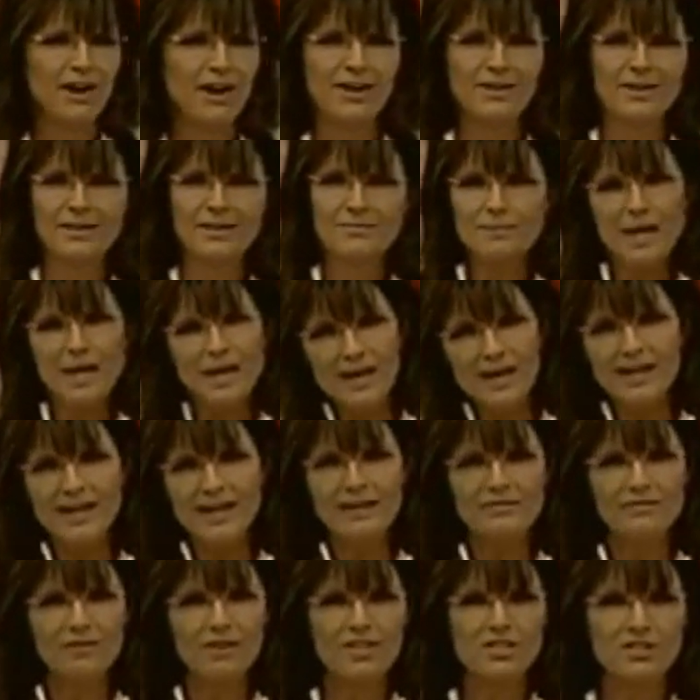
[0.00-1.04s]
I
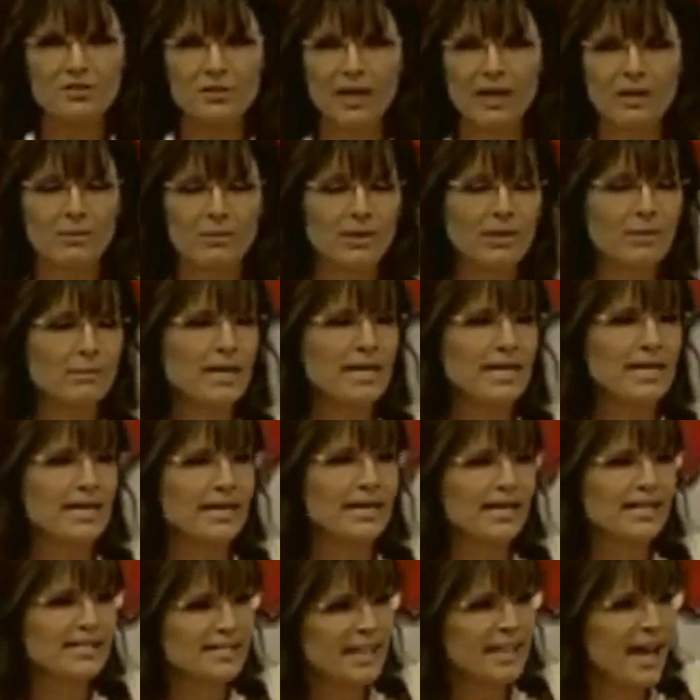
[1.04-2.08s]
get frustrated when the
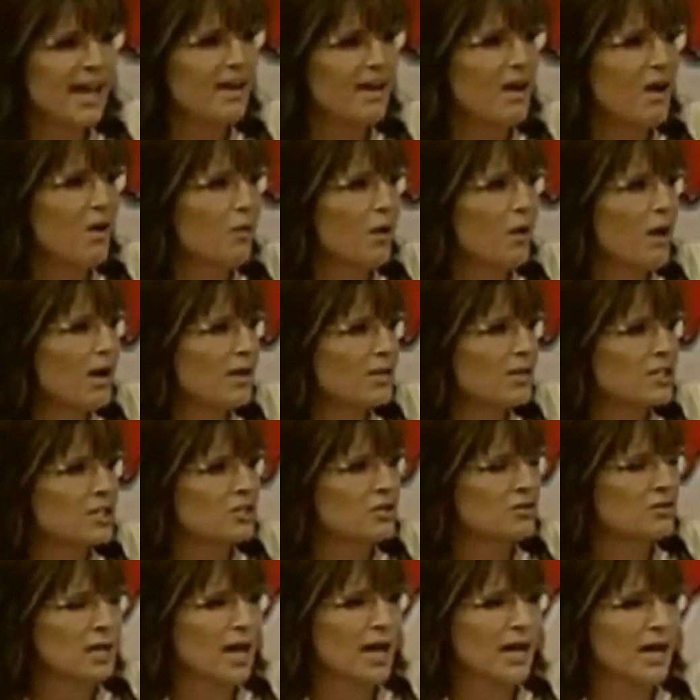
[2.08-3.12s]
media gets that all wrong,
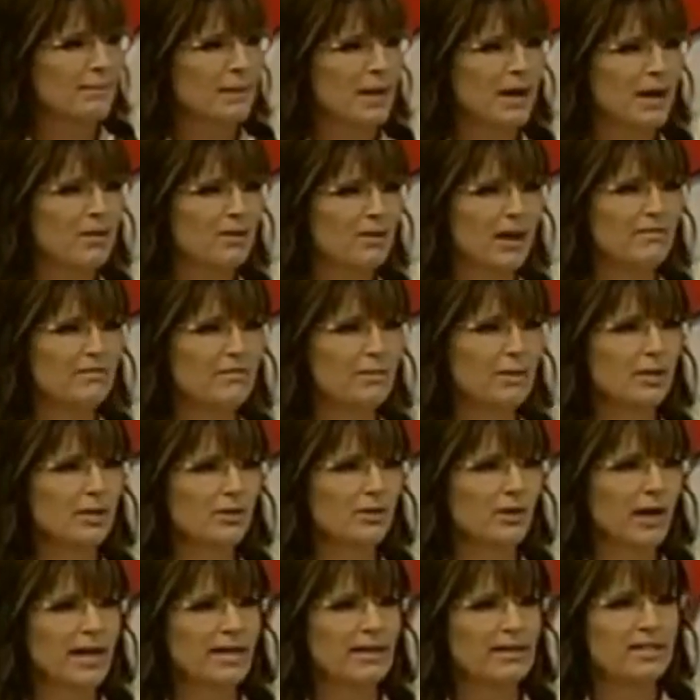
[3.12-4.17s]
too, talking about how
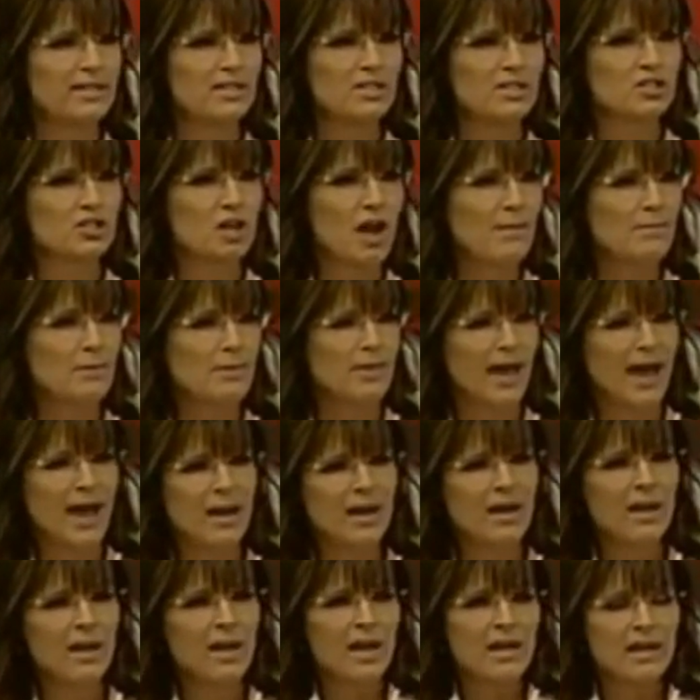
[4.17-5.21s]
government created this job or
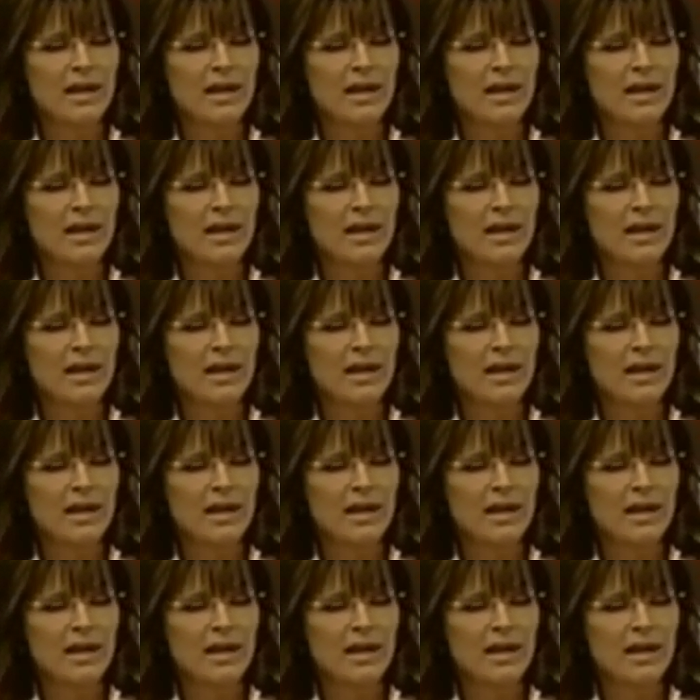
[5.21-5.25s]
that.